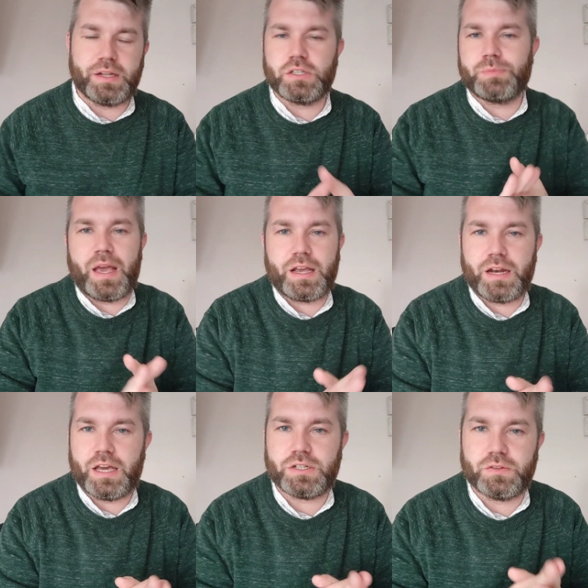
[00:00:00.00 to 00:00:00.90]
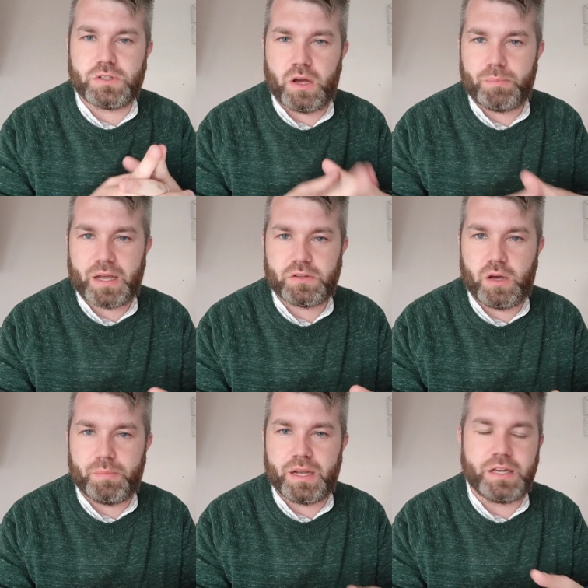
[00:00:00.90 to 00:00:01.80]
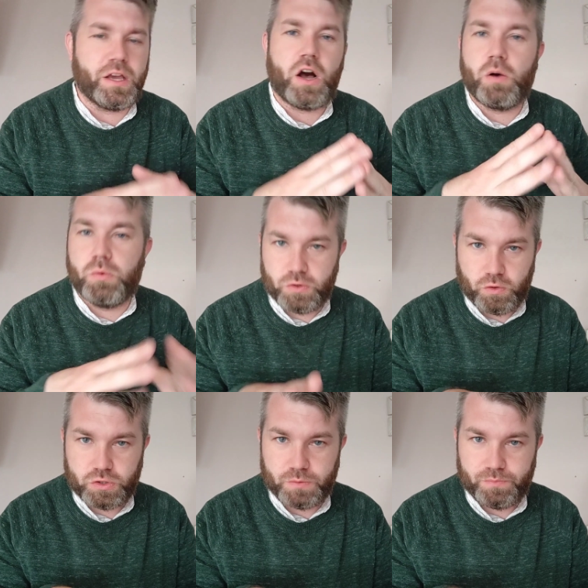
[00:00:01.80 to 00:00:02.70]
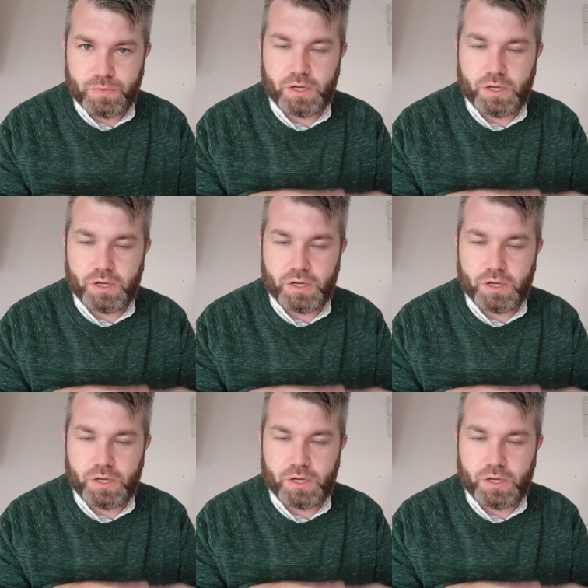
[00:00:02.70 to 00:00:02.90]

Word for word: This speculation of Scott McTominay, I won't touch him.